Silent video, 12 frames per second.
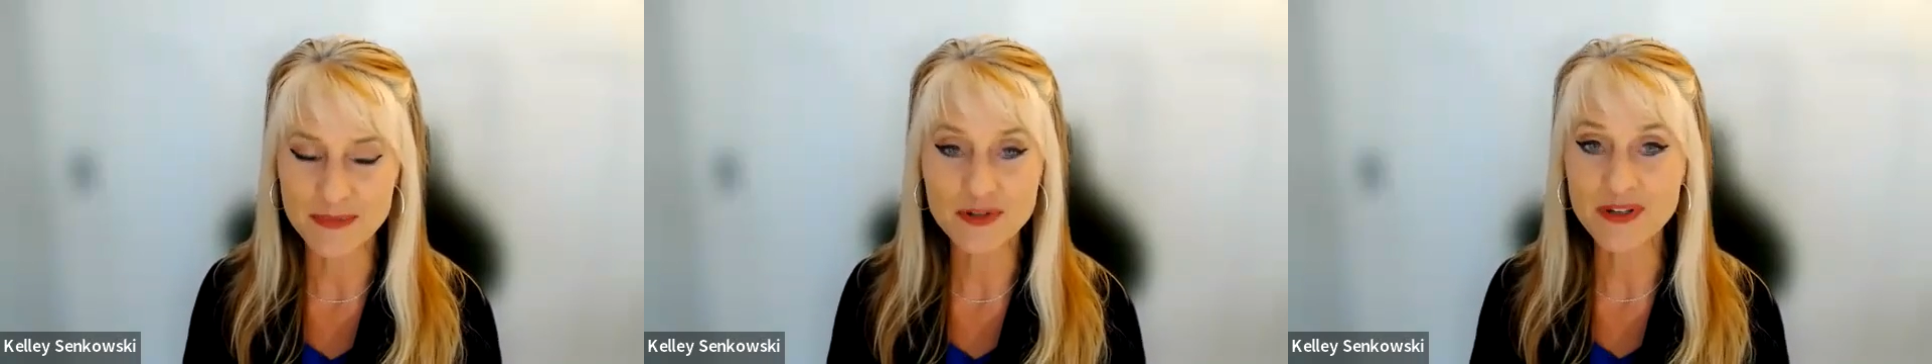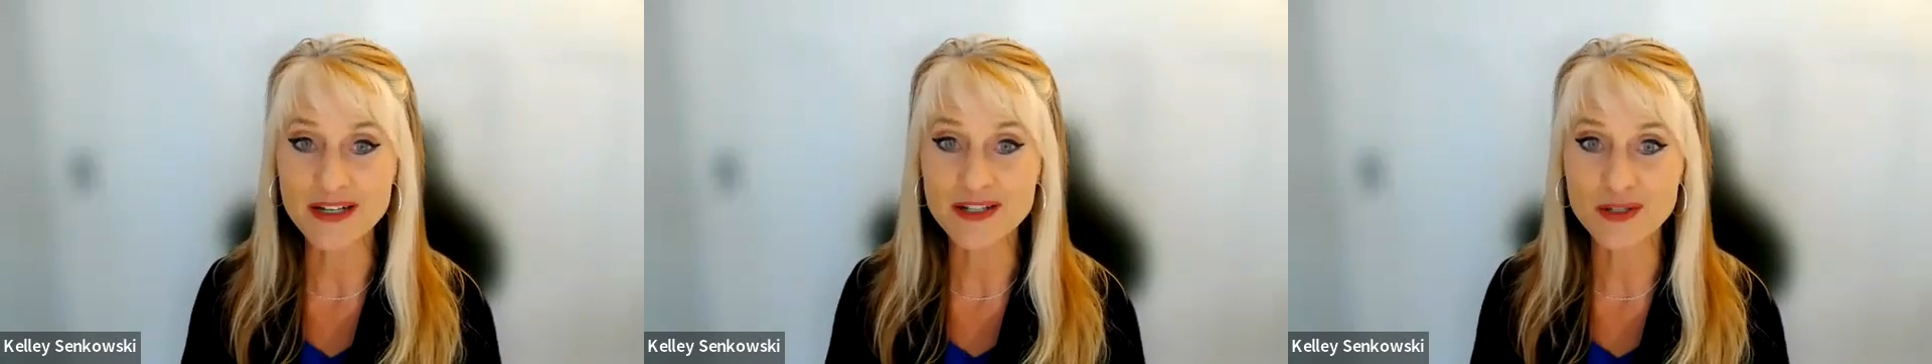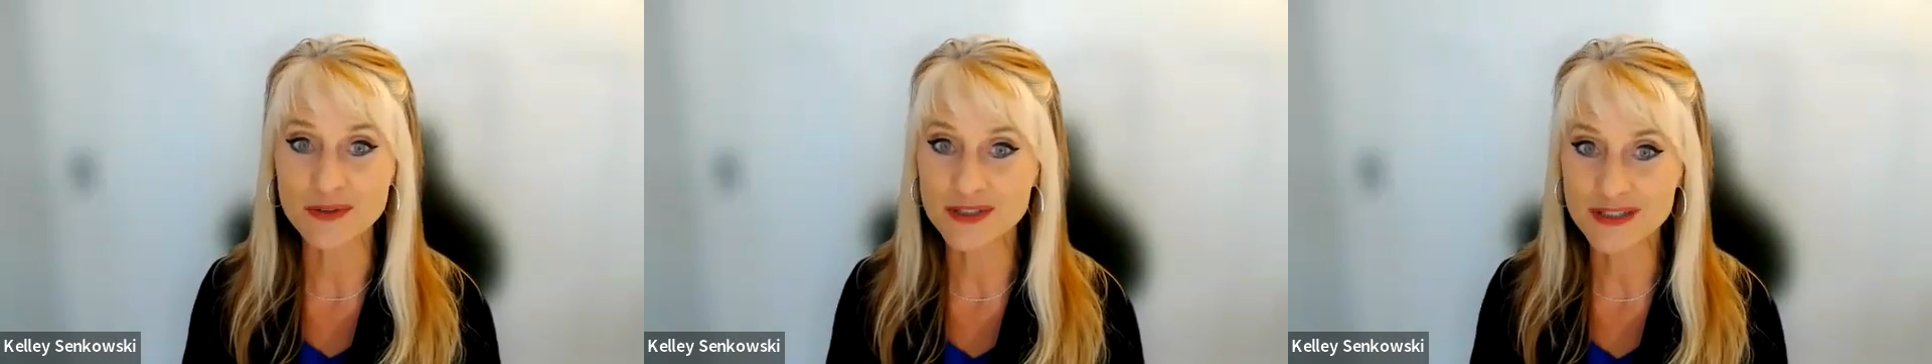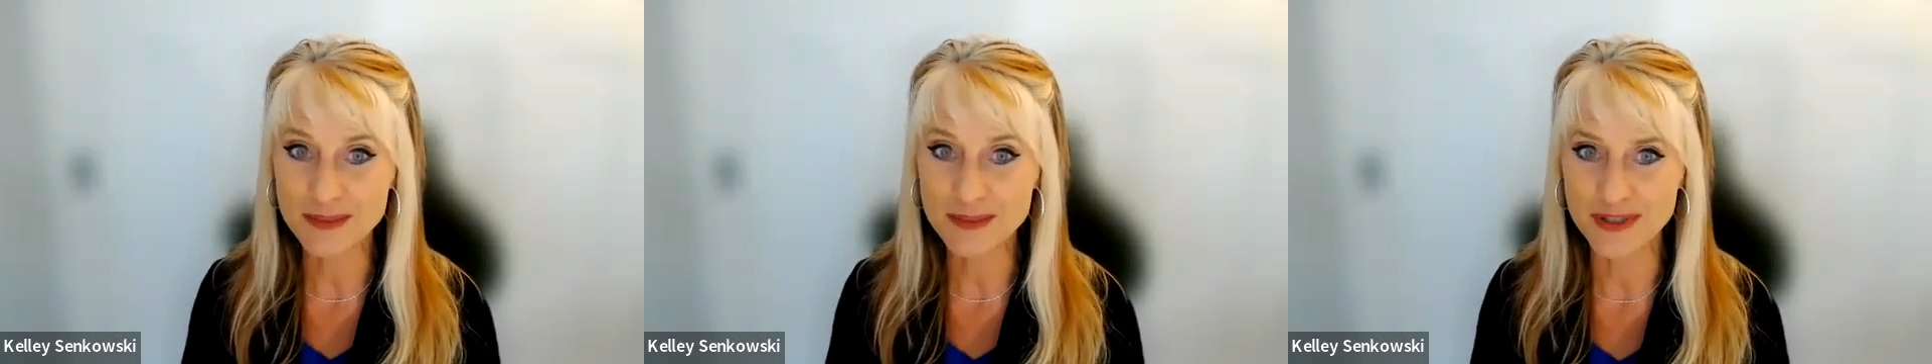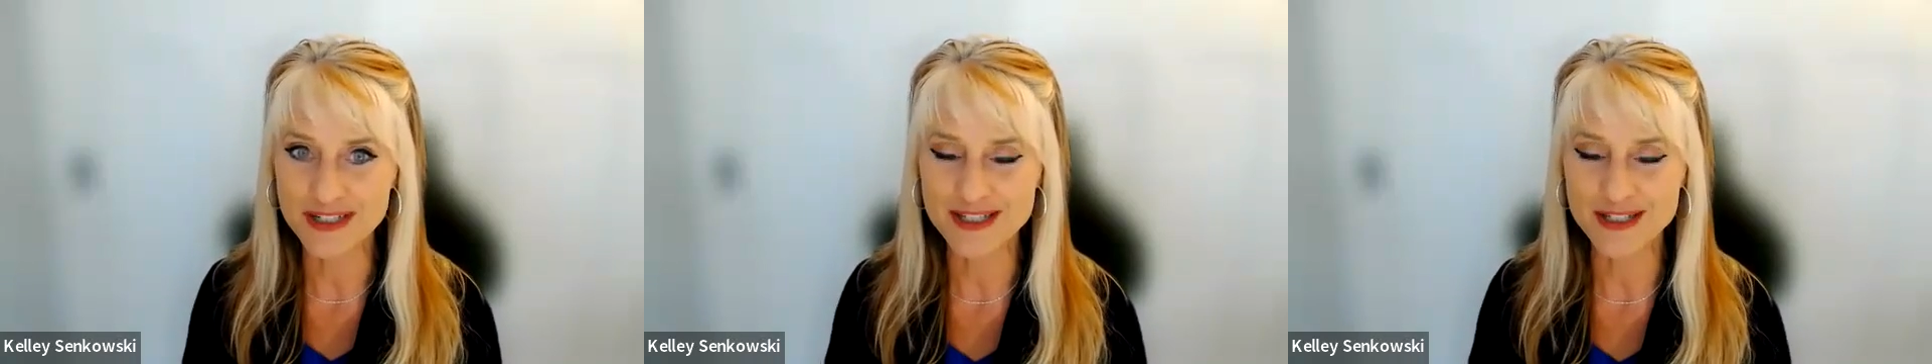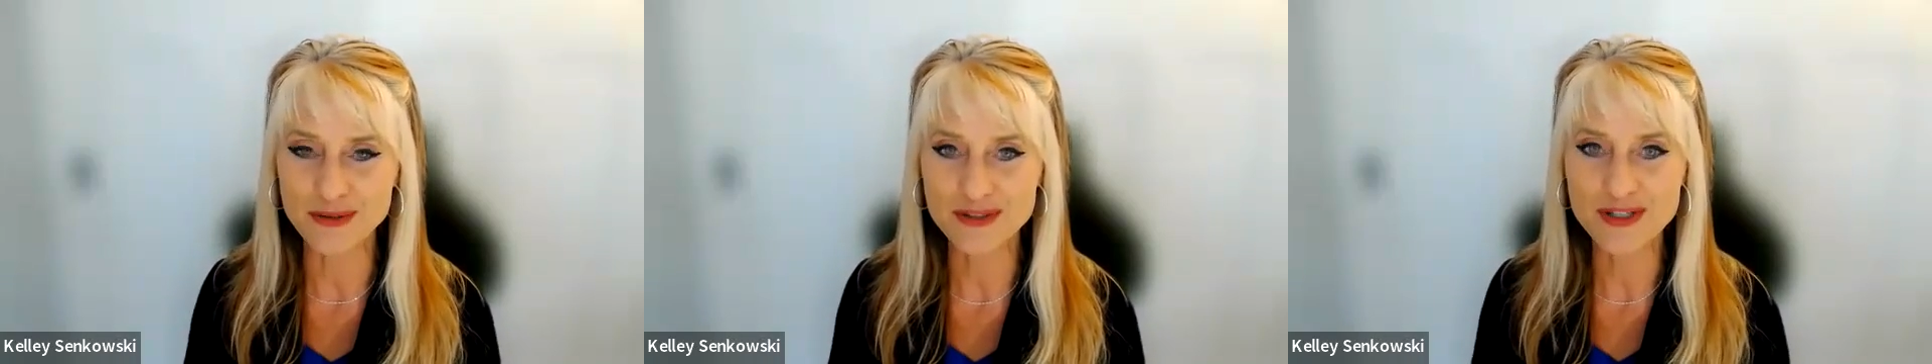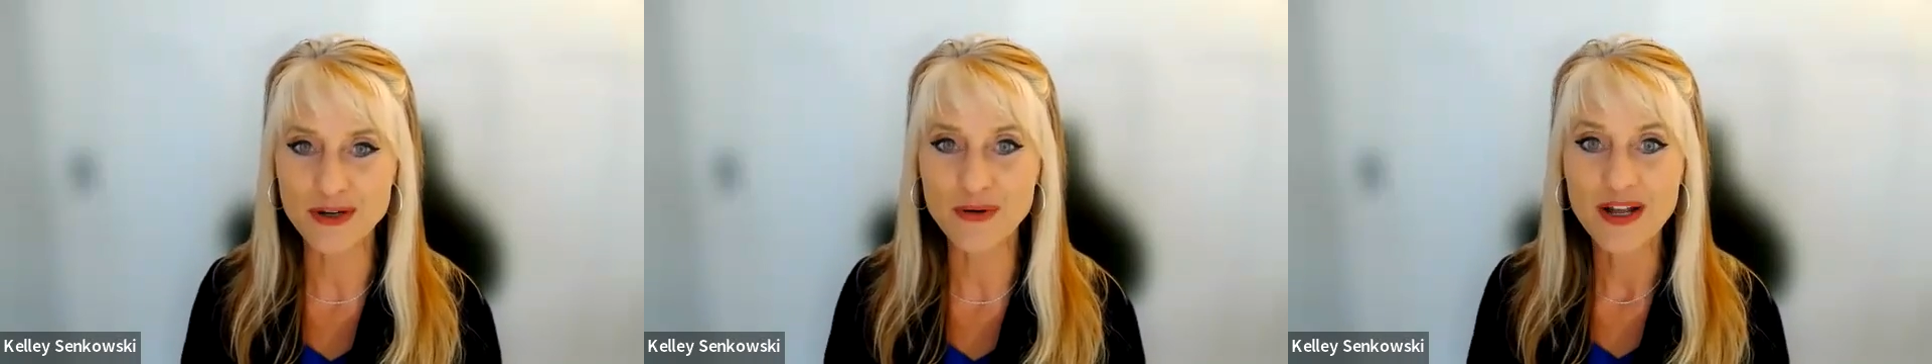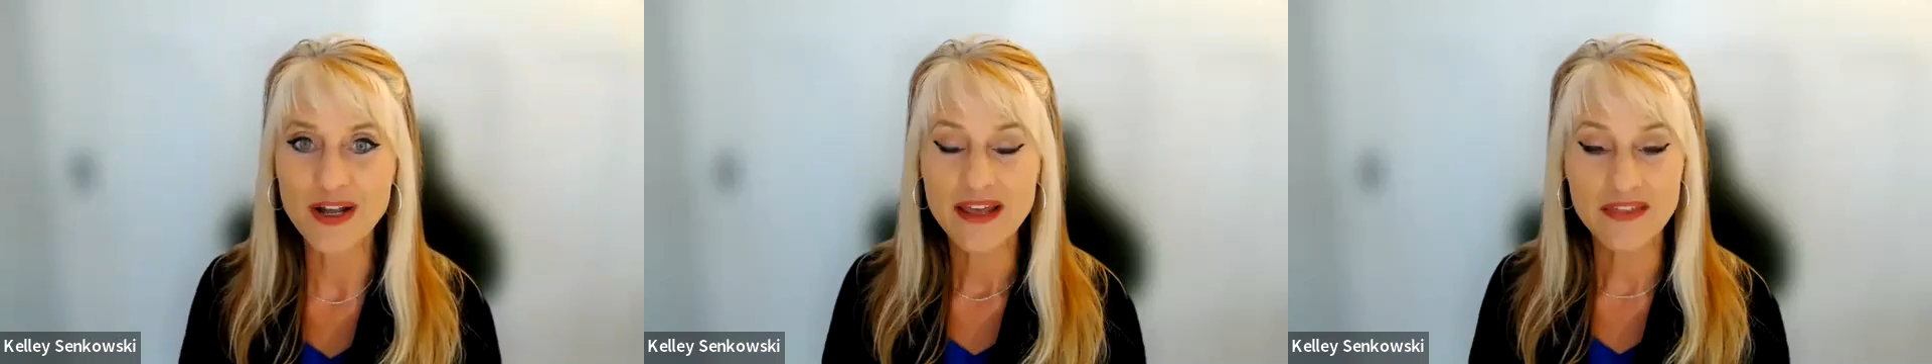Your letters don't look like books do.
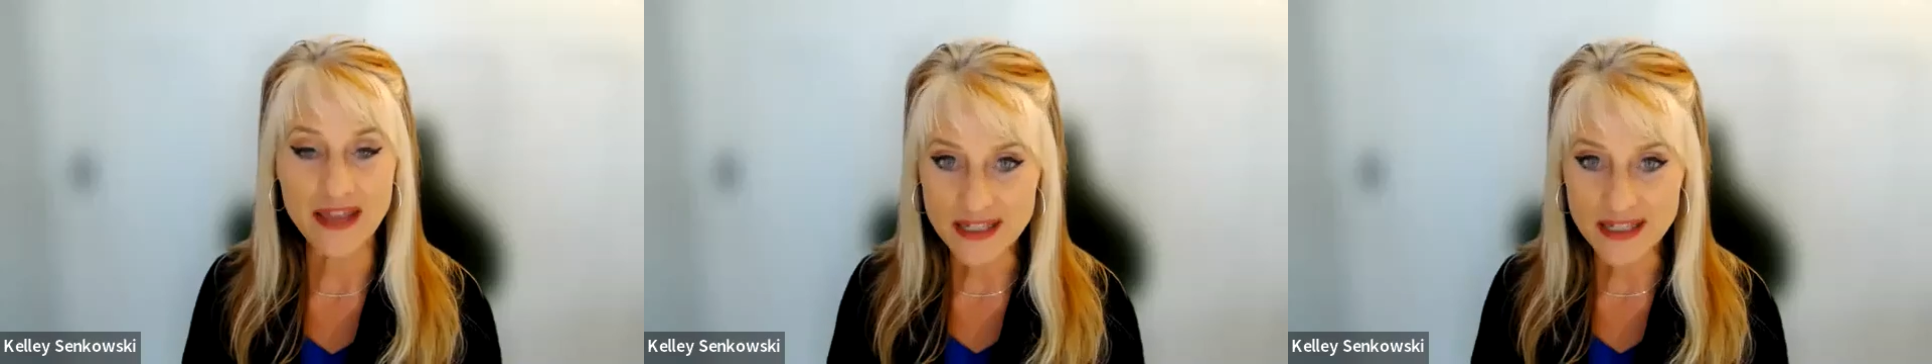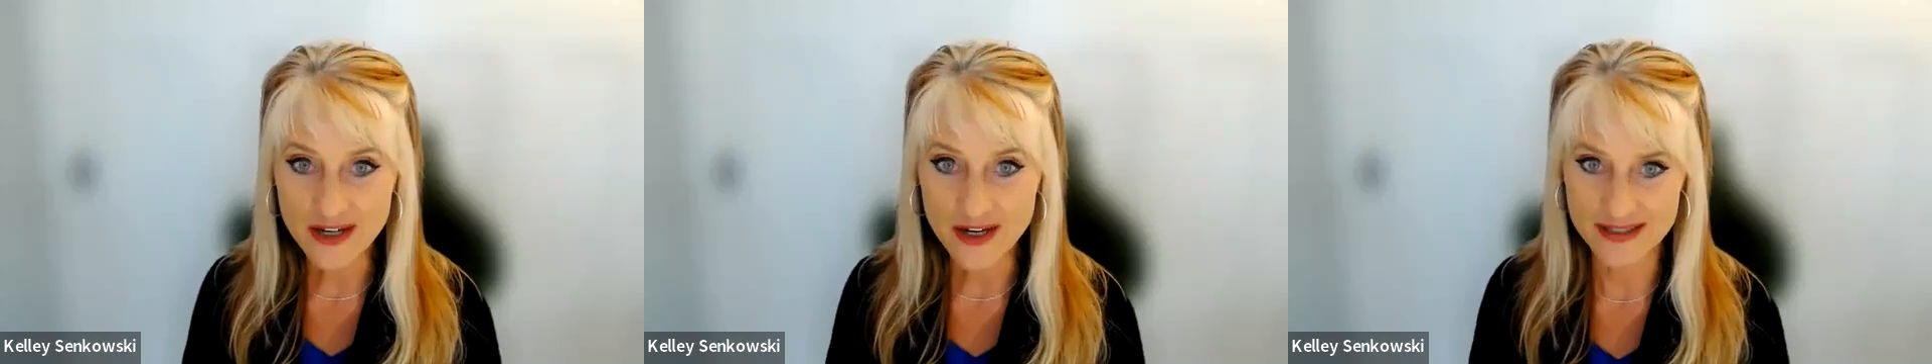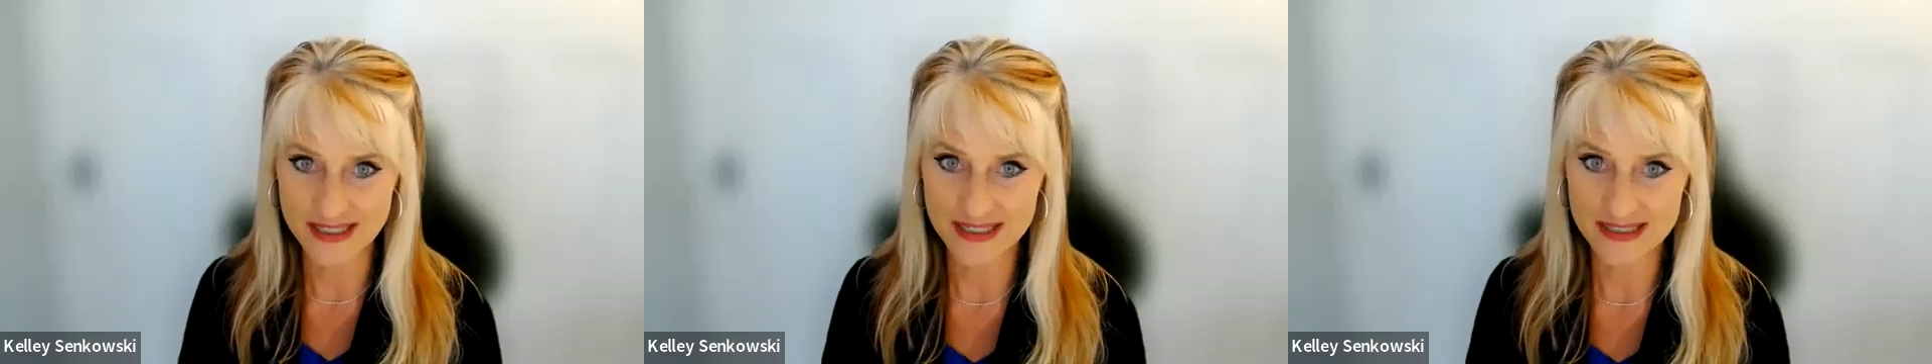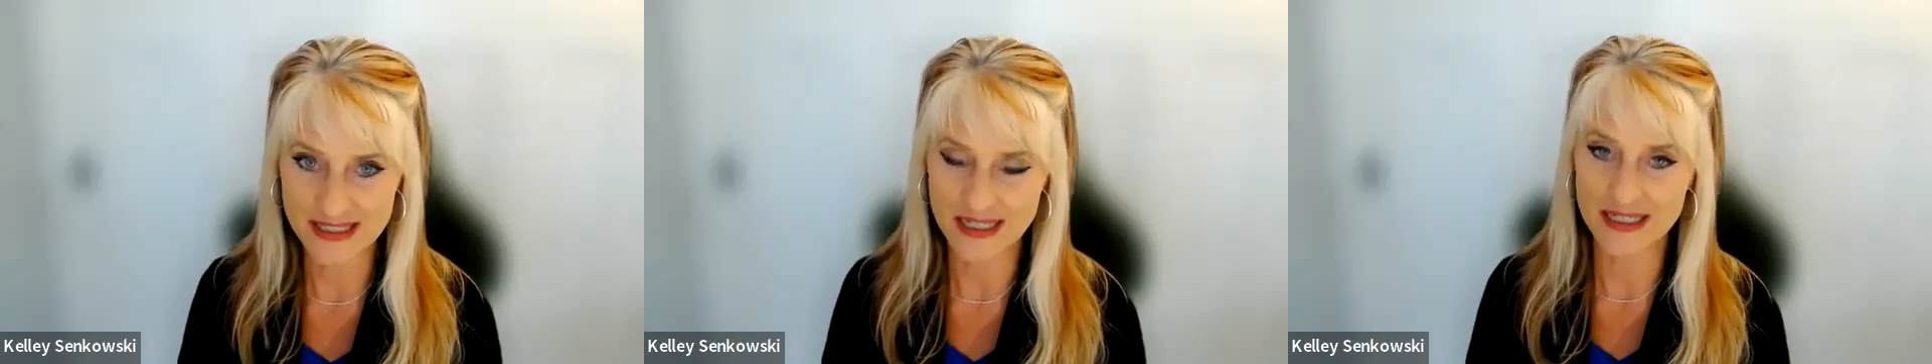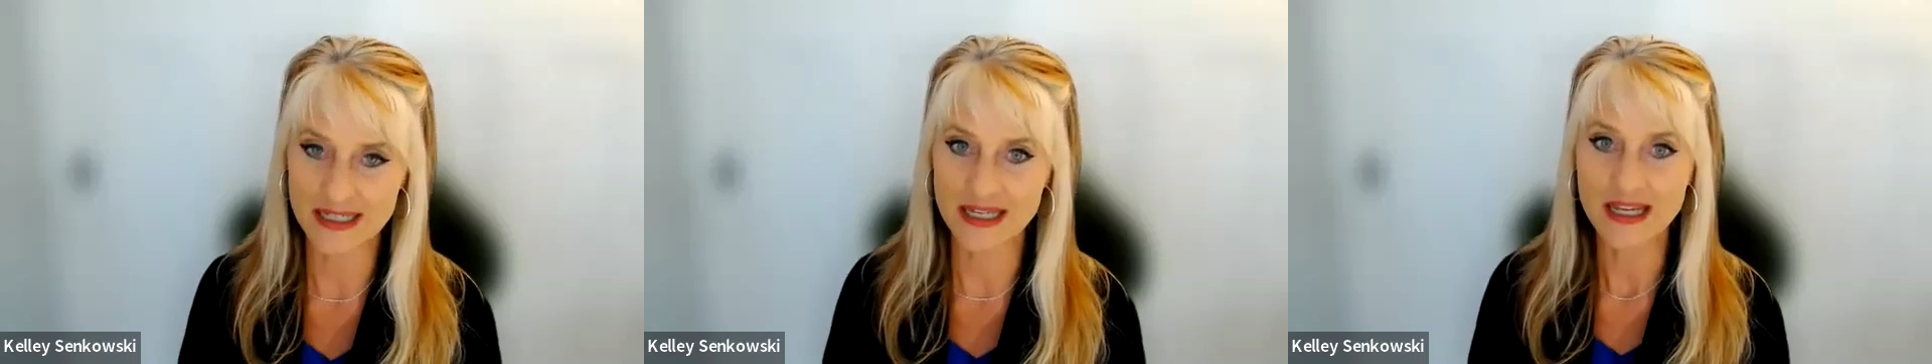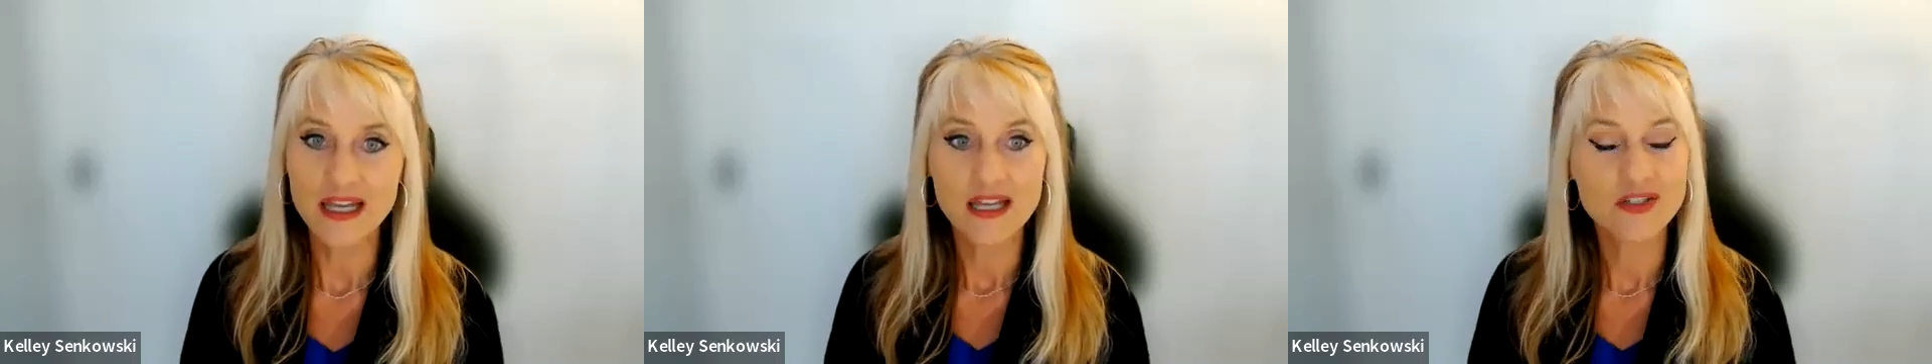So that can cause anxiety.